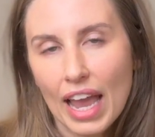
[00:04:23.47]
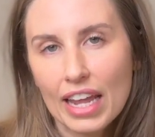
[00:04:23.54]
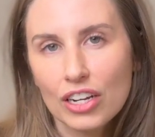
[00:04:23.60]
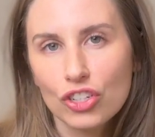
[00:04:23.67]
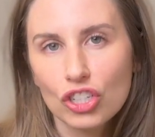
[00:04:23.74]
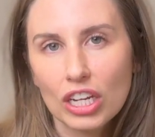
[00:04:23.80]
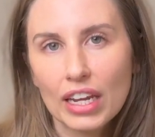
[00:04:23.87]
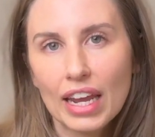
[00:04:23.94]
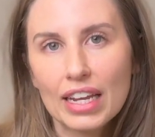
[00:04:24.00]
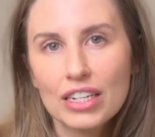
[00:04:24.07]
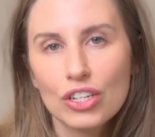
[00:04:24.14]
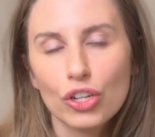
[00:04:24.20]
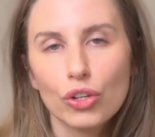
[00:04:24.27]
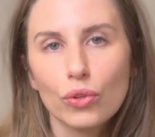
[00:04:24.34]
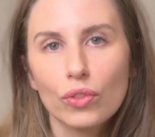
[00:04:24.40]
energy
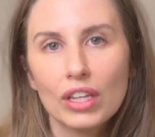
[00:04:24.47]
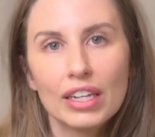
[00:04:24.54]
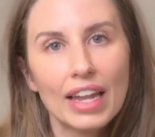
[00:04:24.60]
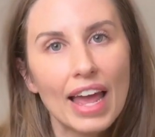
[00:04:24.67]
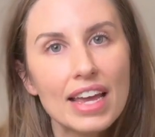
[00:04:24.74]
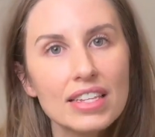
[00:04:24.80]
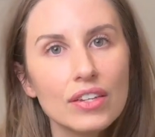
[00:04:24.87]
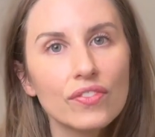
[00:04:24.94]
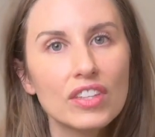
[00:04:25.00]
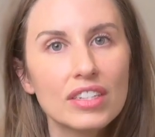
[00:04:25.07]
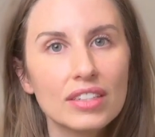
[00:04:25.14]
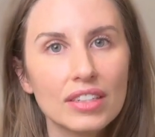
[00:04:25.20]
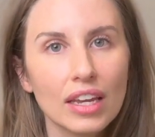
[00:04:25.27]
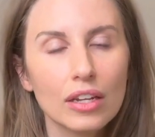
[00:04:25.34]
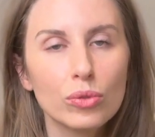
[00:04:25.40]
into the layers of the
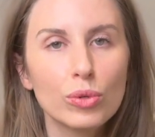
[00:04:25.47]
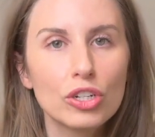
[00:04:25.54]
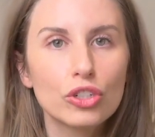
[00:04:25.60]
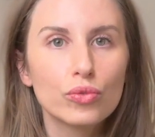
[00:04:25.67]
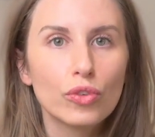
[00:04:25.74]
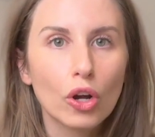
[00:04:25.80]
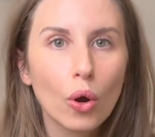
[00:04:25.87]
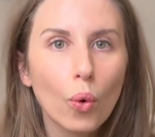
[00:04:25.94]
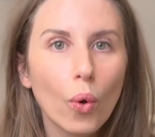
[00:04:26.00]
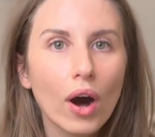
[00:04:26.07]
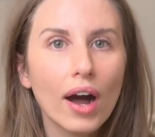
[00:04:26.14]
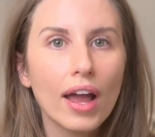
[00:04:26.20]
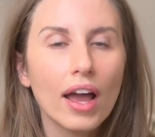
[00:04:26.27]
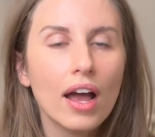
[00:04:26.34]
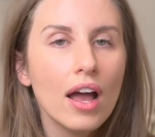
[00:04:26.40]
skin which
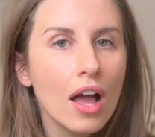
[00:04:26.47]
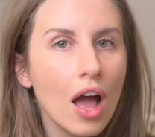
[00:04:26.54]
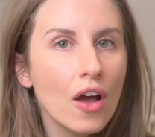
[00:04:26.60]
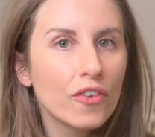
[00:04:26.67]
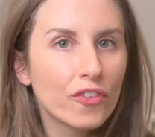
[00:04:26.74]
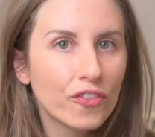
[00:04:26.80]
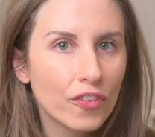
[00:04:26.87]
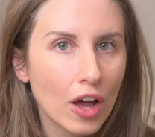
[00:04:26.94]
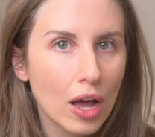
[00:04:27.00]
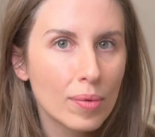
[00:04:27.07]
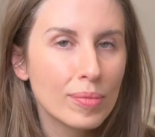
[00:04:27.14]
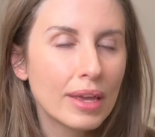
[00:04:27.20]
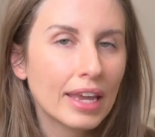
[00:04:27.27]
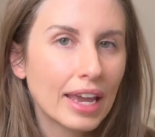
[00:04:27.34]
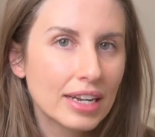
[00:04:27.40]
require
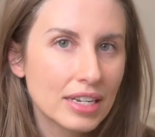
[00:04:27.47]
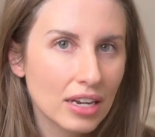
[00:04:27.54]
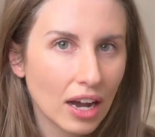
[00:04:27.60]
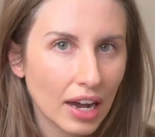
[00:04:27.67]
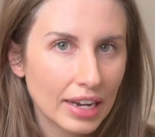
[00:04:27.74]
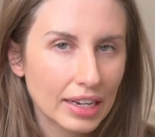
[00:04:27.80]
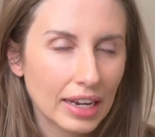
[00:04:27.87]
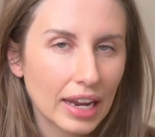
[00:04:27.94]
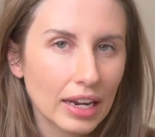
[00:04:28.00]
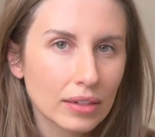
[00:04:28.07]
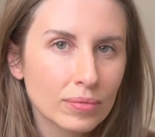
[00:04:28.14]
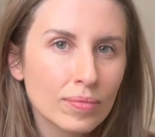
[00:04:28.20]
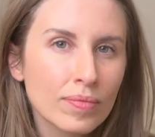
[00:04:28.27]
firming and tightening.